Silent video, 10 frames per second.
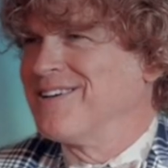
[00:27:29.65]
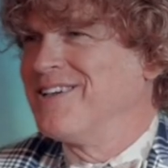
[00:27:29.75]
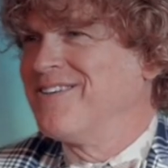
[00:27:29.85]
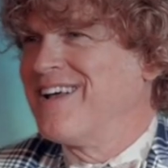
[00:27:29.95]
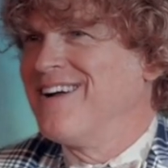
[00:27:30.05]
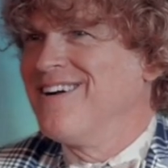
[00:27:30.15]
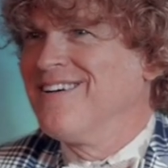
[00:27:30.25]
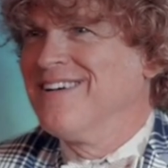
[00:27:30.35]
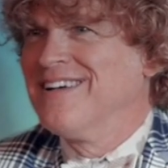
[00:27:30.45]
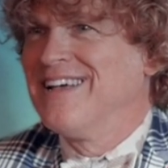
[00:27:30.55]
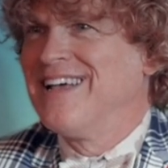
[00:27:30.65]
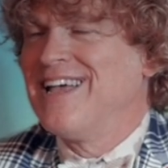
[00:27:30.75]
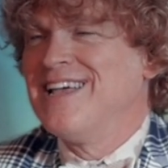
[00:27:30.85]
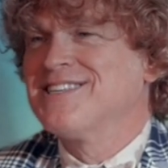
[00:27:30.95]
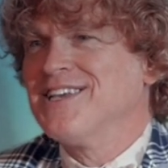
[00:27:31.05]
are you here? Yes.
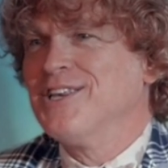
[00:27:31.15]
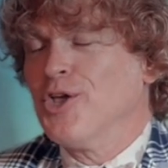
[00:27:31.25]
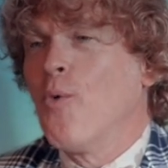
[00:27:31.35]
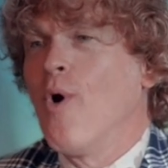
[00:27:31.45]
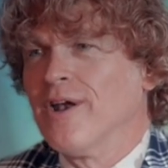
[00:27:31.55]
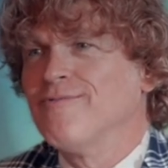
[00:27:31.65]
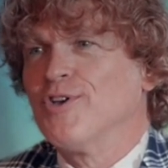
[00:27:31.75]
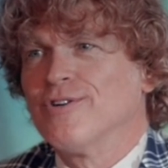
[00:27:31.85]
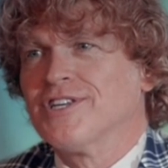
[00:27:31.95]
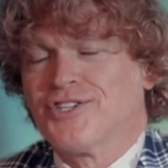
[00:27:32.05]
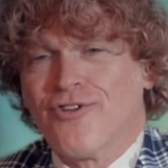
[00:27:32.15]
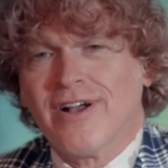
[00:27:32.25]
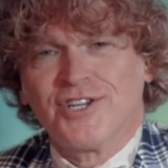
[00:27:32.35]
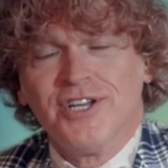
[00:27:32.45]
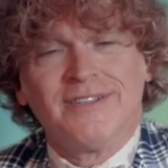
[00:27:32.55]
Is it one of your
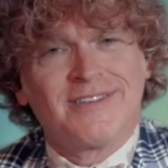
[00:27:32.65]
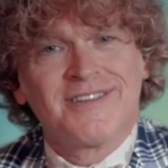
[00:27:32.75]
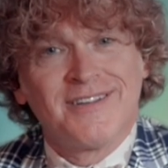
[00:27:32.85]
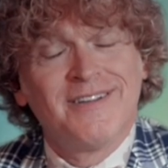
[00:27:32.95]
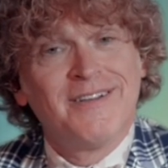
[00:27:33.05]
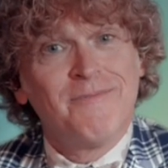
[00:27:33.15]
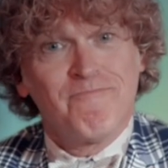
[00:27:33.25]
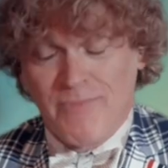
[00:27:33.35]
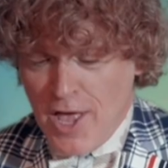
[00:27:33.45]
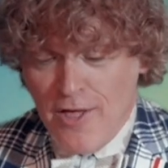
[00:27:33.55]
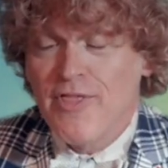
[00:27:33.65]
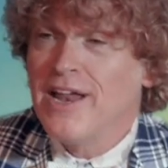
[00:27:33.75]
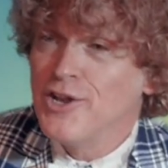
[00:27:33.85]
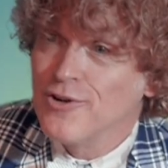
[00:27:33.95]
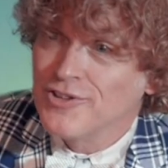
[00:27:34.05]
destructions mm-hmm.
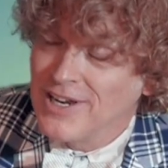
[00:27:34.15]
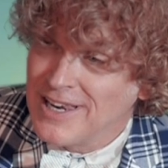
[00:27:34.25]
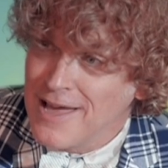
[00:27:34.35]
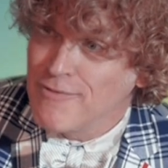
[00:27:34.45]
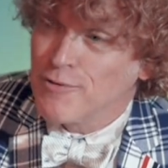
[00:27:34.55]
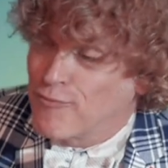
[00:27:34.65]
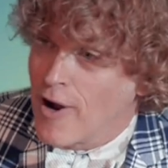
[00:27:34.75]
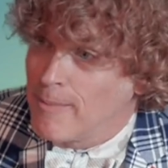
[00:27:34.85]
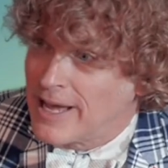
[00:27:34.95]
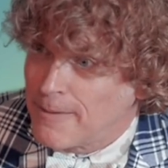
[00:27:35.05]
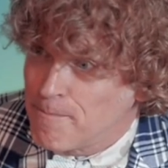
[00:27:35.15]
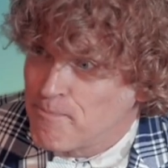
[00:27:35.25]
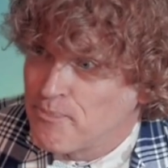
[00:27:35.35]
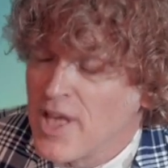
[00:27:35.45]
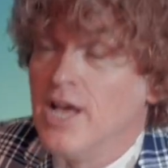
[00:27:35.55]
then you're delivered from it
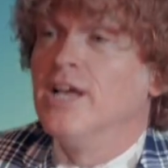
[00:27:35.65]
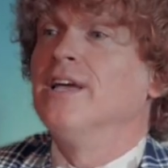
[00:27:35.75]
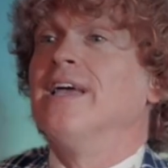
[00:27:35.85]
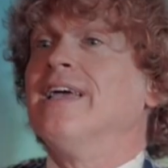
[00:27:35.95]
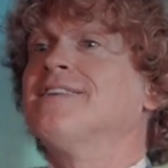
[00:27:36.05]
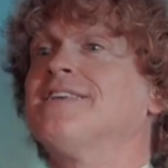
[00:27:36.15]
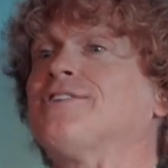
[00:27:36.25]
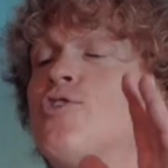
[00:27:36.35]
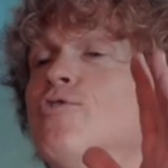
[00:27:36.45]
is it